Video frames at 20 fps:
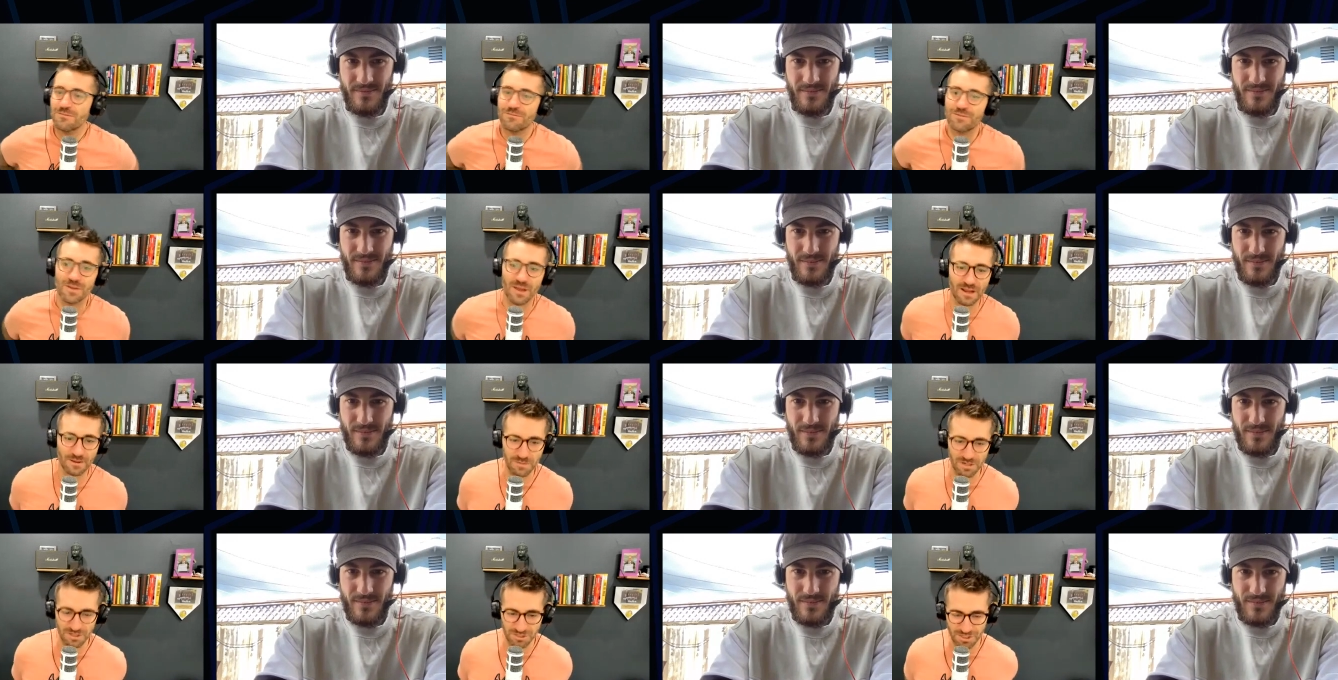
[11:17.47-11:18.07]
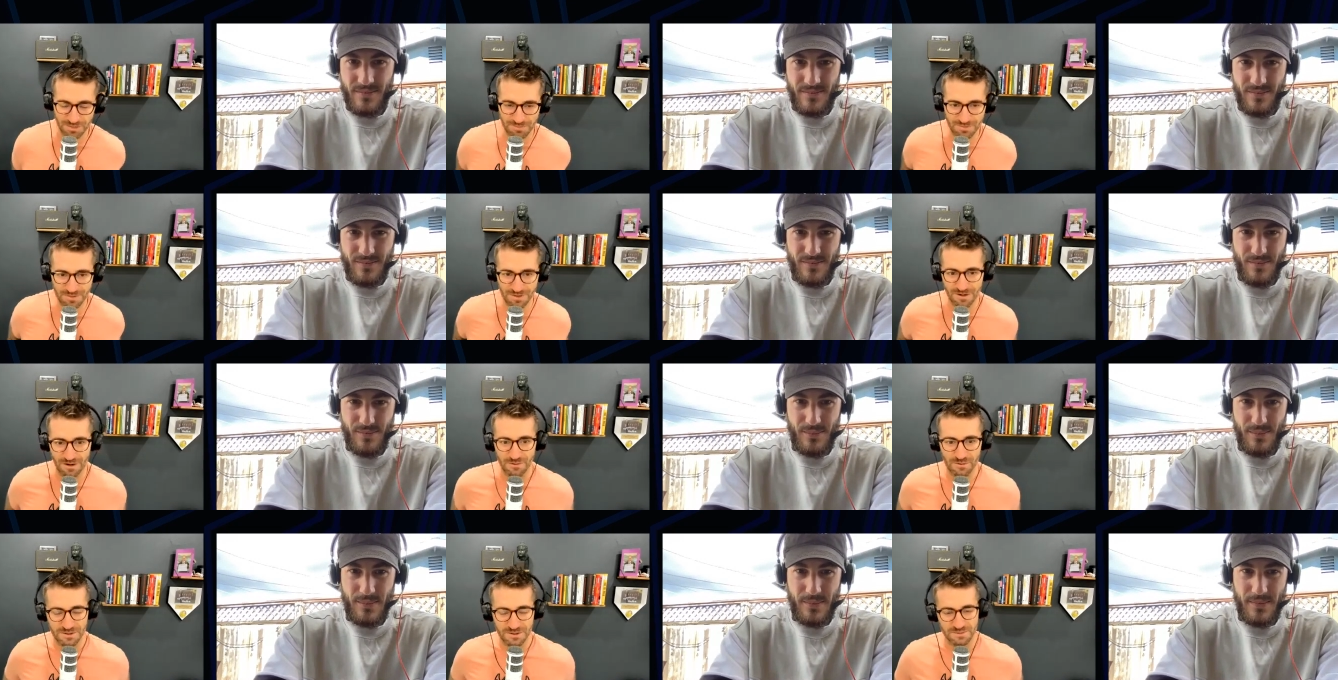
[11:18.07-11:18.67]
Speaker 1: feel like I'm going to jump. You
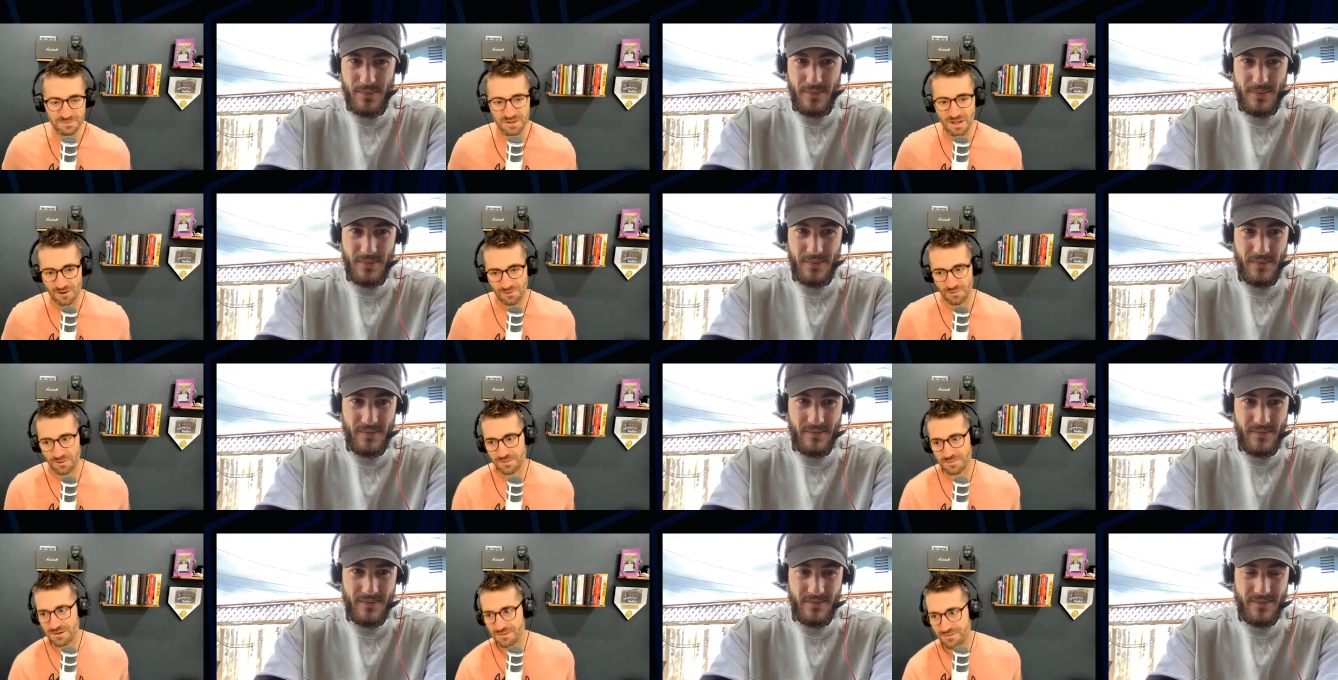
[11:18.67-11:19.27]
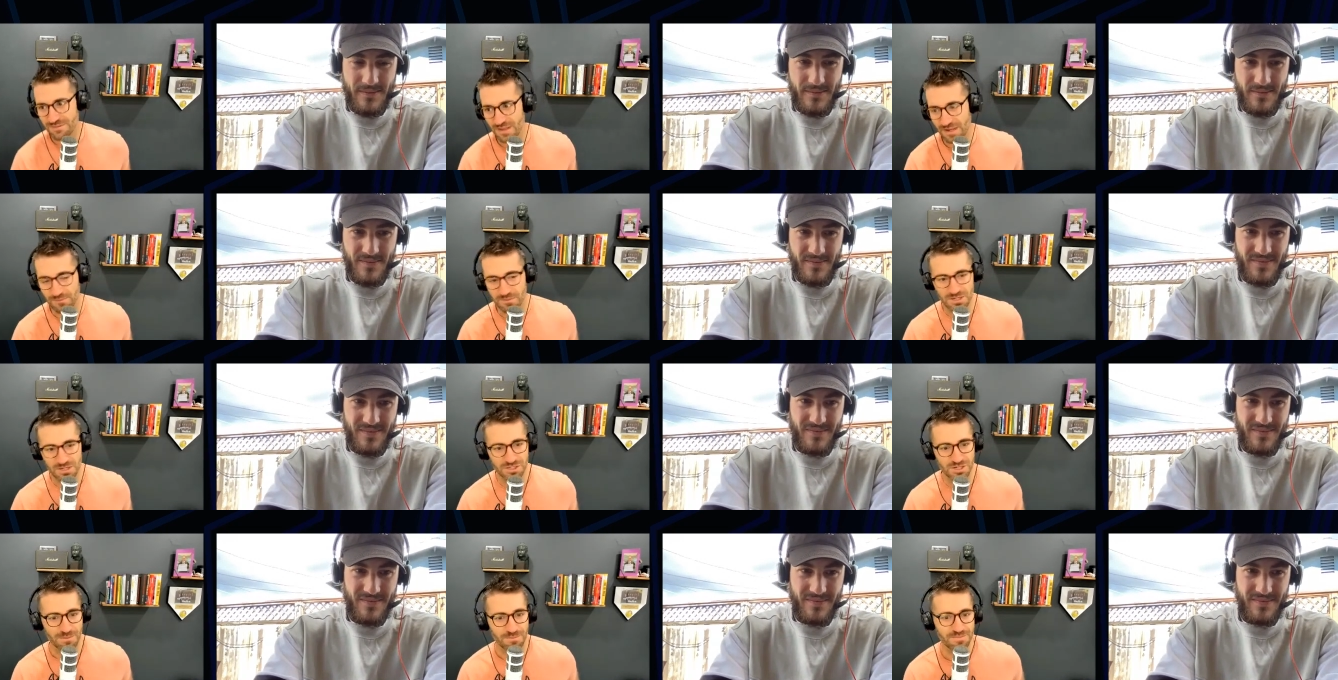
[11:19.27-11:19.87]
know, I want them. To, I don't want them to feel like I'm
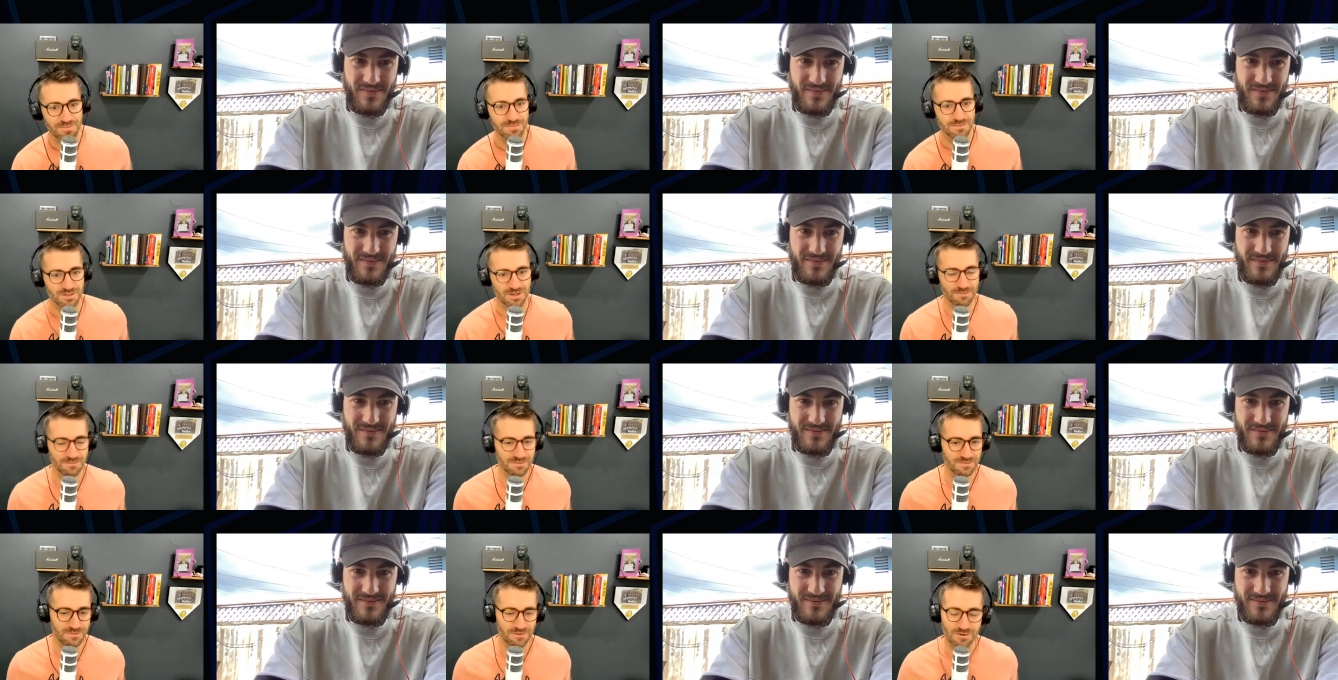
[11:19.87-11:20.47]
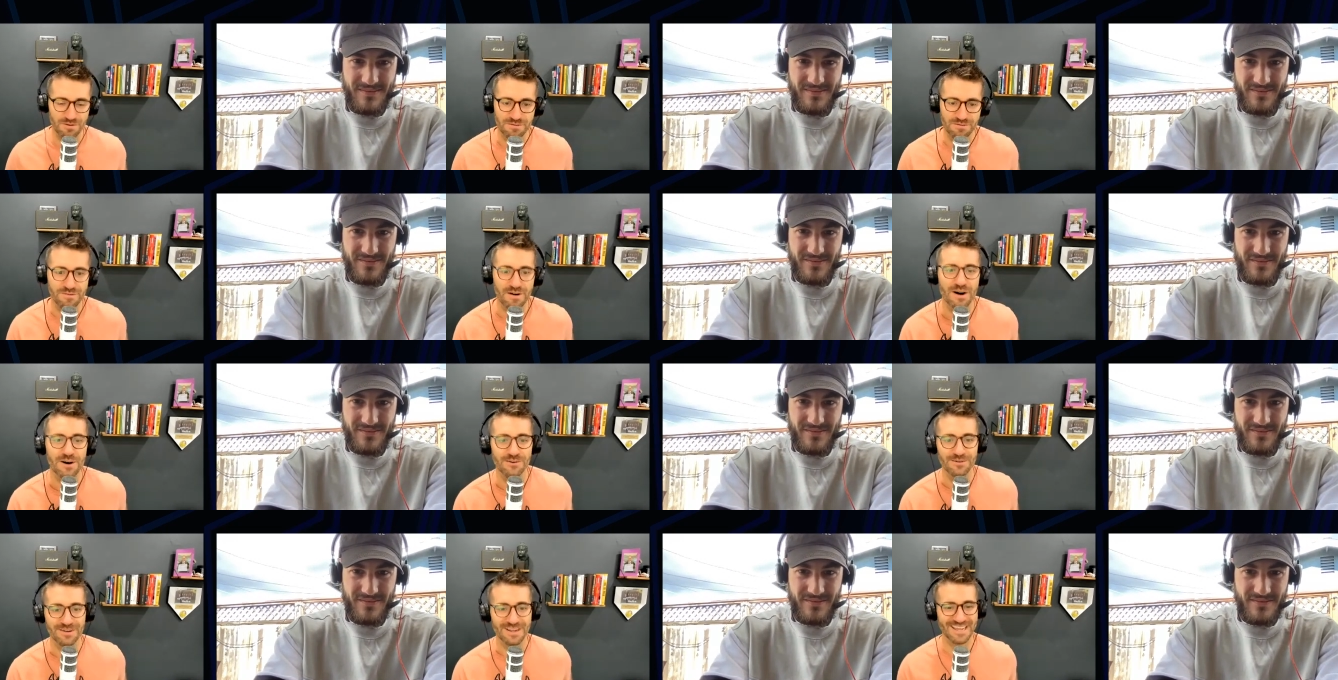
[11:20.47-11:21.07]
going to jump jump through the
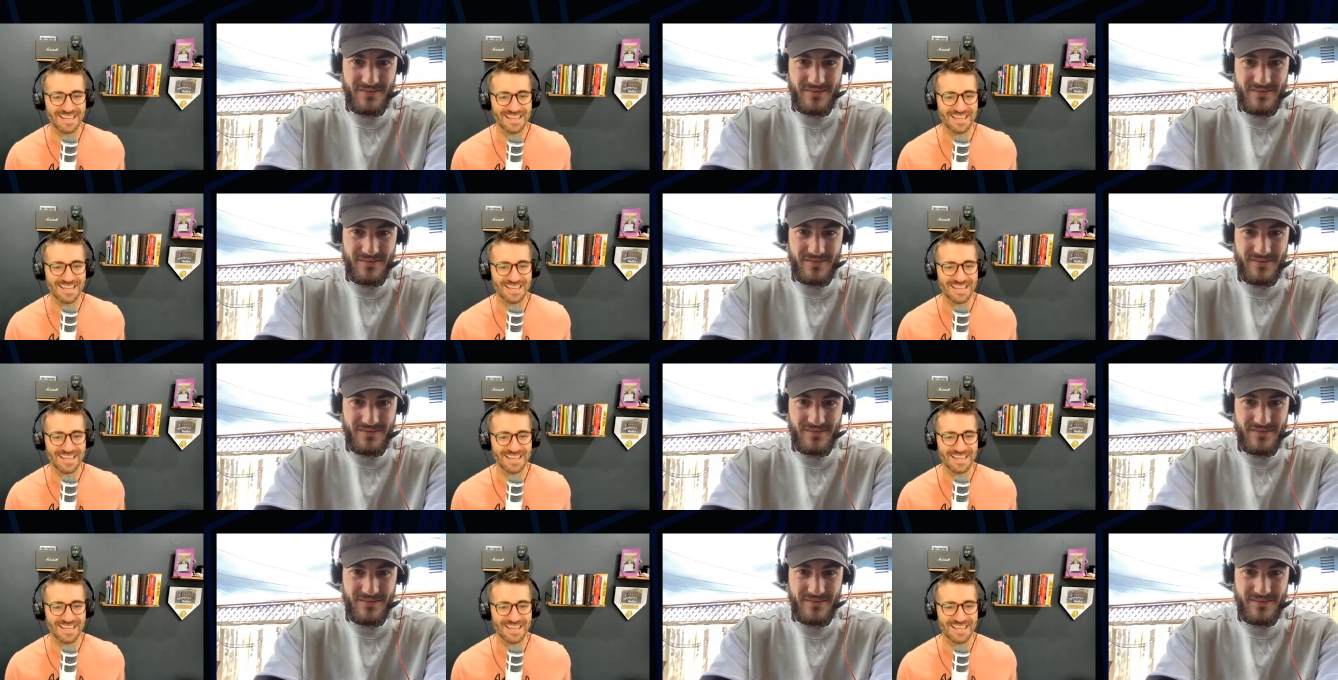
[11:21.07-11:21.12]
phone.